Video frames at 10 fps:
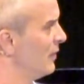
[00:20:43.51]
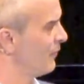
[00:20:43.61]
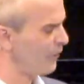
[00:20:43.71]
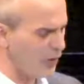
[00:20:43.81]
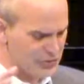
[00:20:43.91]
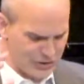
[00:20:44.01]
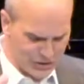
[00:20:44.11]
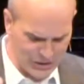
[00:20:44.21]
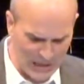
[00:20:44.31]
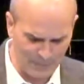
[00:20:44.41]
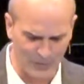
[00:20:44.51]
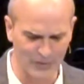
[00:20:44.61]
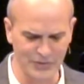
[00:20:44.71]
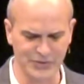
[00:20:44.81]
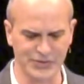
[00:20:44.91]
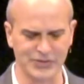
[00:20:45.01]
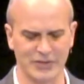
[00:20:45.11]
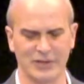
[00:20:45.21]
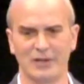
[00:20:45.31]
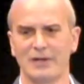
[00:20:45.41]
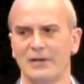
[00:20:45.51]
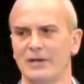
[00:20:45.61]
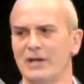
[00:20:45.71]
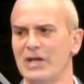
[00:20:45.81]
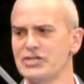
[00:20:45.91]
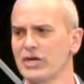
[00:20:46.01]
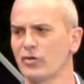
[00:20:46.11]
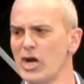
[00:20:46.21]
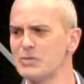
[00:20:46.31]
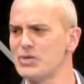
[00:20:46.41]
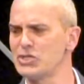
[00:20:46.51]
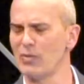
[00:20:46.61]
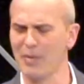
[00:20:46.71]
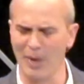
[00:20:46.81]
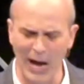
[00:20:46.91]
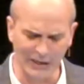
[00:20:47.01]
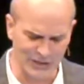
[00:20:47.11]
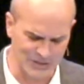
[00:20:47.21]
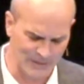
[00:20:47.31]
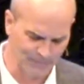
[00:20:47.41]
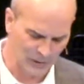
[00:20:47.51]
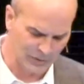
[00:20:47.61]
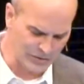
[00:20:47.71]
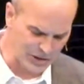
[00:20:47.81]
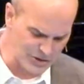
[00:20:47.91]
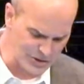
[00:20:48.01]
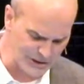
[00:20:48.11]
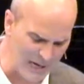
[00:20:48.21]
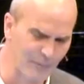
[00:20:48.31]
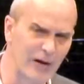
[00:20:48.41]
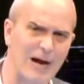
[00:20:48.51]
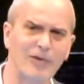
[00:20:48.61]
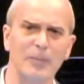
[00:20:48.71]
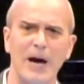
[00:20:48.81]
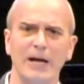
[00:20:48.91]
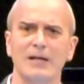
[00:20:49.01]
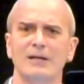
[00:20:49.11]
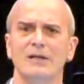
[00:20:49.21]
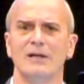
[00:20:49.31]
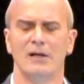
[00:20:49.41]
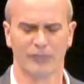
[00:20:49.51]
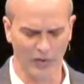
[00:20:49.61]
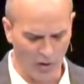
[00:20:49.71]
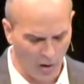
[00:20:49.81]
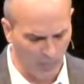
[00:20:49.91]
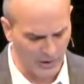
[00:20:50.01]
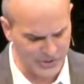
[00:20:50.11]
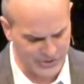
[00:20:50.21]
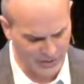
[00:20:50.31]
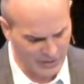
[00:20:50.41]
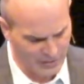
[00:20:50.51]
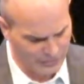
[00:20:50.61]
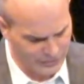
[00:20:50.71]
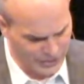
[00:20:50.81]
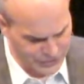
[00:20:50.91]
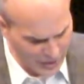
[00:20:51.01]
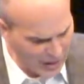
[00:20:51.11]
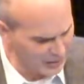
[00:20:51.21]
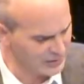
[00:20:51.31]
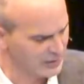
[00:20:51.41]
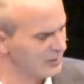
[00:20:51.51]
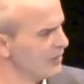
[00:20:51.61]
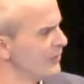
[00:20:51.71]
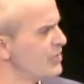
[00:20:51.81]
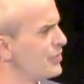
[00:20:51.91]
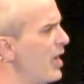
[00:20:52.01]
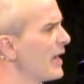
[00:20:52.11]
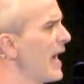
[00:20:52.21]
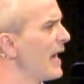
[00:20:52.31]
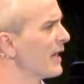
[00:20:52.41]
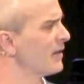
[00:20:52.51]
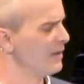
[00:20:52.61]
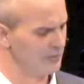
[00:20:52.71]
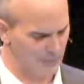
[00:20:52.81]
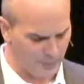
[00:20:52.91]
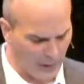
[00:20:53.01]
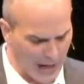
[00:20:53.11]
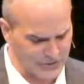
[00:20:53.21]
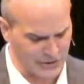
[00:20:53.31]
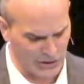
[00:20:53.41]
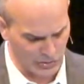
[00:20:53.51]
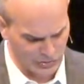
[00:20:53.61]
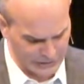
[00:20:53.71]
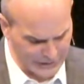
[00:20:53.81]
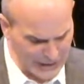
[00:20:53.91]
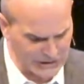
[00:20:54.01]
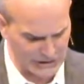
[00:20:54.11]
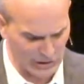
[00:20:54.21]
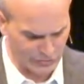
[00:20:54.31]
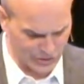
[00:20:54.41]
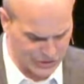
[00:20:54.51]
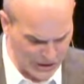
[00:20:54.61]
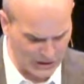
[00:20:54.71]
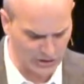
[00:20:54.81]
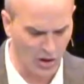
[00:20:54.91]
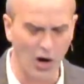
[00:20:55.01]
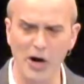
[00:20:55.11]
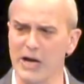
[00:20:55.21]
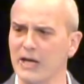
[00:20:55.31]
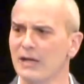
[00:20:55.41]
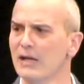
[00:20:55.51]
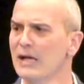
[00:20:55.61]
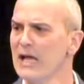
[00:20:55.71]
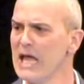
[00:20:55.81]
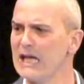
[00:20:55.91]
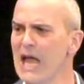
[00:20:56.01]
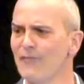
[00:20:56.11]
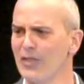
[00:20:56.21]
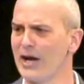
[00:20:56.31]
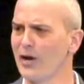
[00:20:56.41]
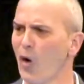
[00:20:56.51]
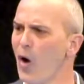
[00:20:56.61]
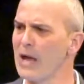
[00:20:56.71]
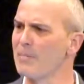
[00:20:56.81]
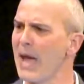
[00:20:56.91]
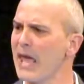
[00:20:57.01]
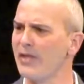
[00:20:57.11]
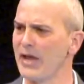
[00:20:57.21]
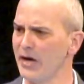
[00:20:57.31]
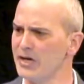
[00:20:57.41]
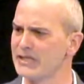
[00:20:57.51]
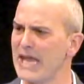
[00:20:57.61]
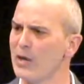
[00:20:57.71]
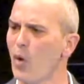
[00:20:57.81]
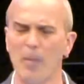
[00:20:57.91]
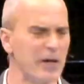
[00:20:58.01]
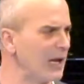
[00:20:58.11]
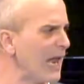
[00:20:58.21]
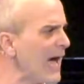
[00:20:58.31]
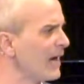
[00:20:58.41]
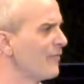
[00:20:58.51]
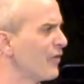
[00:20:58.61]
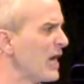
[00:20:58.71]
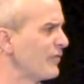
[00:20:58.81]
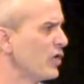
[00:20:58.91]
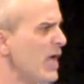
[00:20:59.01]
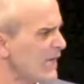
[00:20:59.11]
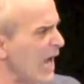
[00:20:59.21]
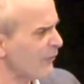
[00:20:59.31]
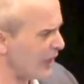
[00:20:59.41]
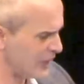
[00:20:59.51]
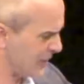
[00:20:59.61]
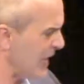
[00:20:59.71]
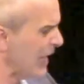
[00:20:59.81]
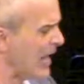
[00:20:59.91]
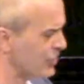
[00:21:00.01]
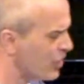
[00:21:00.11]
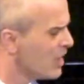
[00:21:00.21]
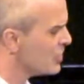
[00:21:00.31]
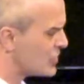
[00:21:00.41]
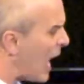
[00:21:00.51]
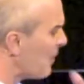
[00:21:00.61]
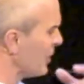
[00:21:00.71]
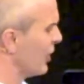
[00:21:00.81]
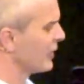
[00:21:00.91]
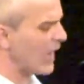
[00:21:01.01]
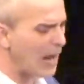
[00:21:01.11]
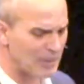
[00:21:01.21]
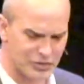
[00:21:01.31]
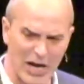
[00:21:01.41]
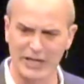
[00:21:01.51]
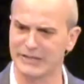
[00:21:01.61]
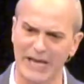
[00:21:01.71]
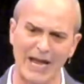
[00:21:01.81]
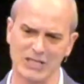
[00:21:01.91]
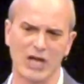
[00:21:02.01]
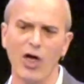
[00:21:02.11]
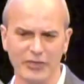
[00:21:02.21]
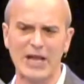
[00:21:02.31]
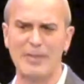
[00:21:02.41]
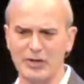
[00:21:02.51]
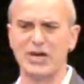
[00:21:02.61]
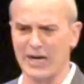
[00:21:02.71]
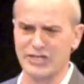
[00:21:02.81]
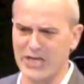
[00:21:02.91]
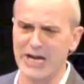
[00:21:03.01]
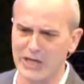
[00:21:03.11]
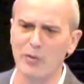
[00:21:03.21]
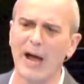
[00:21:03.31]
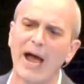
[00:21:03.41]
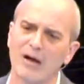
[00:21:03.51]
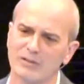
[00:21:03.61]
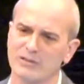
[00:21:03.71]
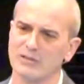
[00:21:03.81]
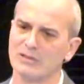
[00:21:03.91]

First to shepherds. Listen, Christmas should remind us that Jesus came for everybody the homeless, the drunk, the drug addict, the prostitute, the destitute, the sick, the hurting. He came for that annoying man and that irritating woman in the line in front of you. He came for that teenager chomping their gum and trying to text all the time they're trying to check you out.